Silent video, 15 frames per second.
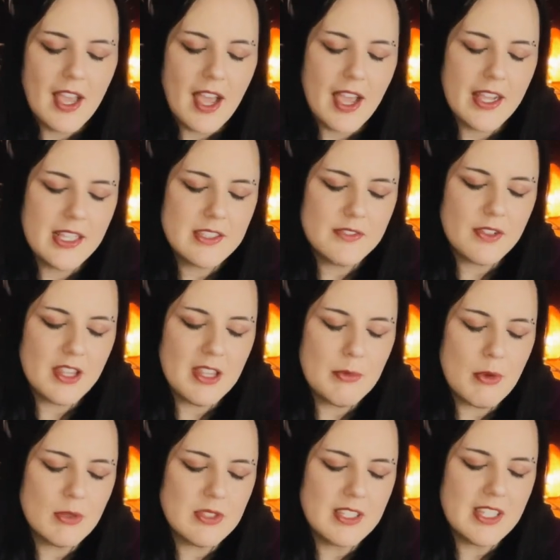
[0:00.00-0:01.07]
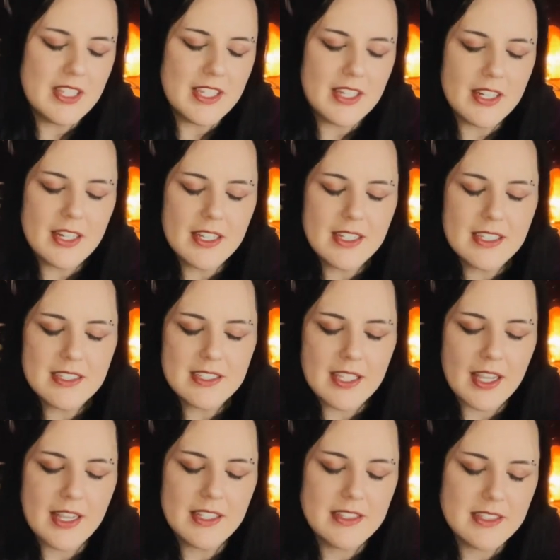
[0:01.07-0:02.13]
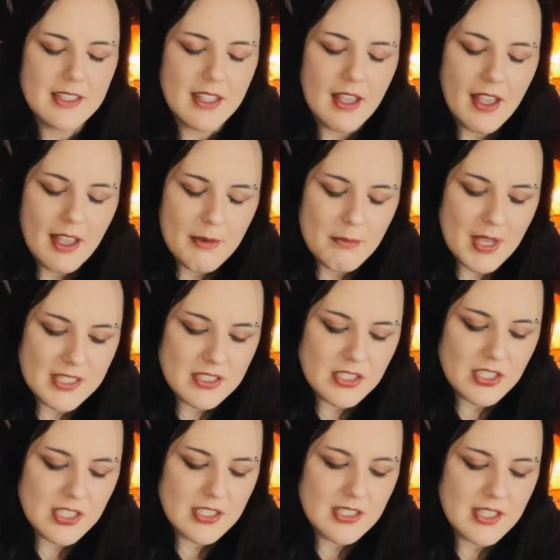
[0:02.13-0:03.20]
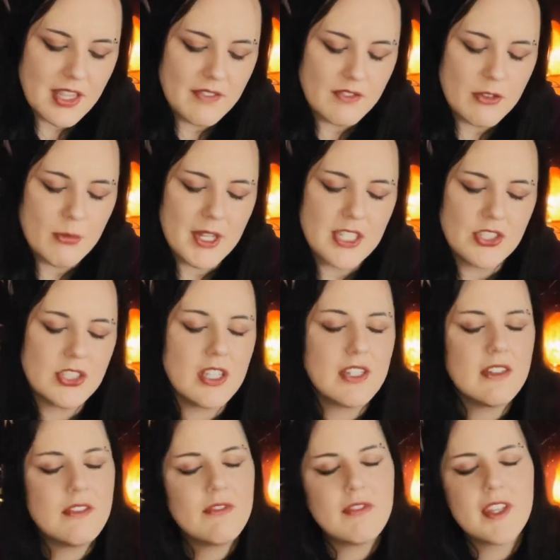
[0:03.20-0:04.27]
I ask for the most clear and concise messages, information,